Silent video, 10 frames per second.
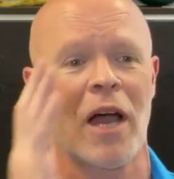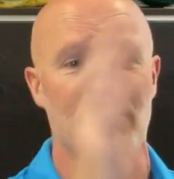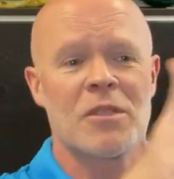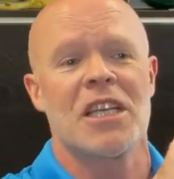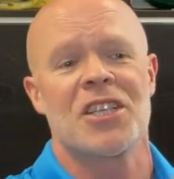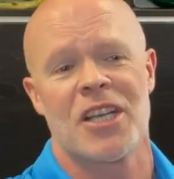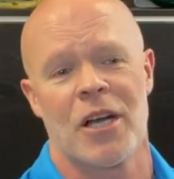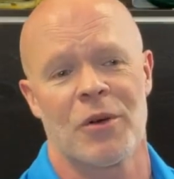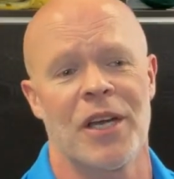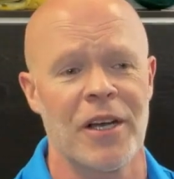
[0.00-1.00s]
I'm teaching
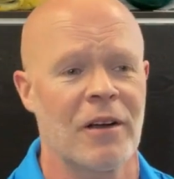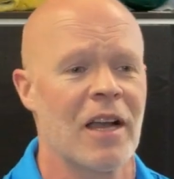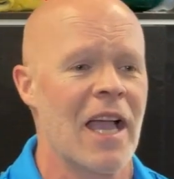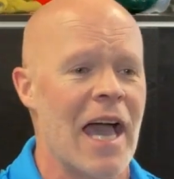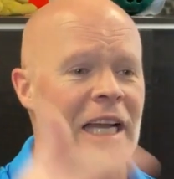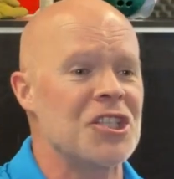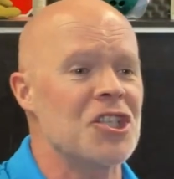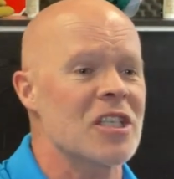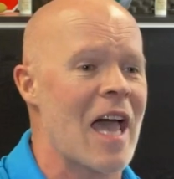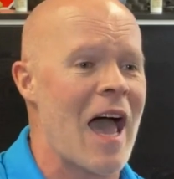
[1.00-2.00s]
out here and I
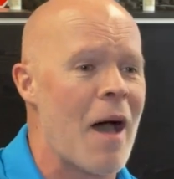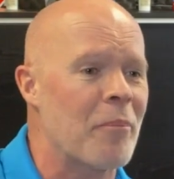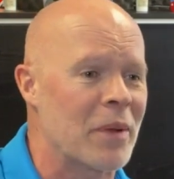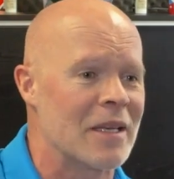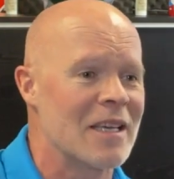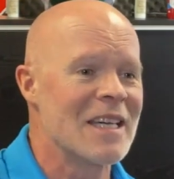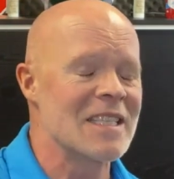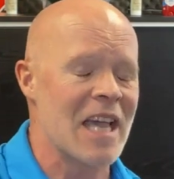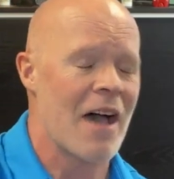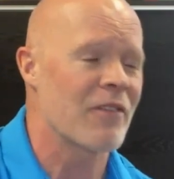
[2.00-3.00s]
just happen
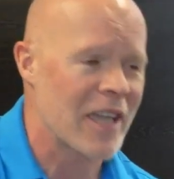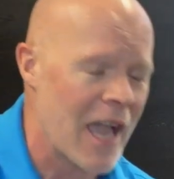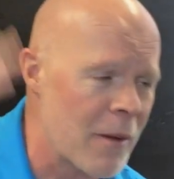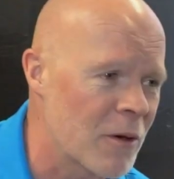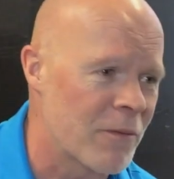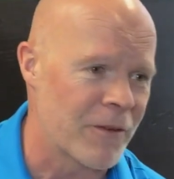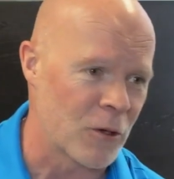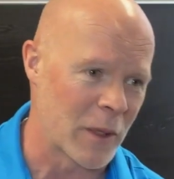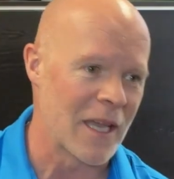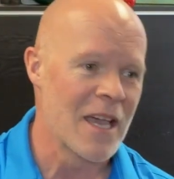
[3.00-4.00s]
to have a camera
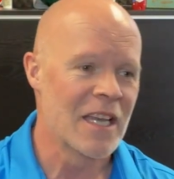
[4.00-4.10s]
filming.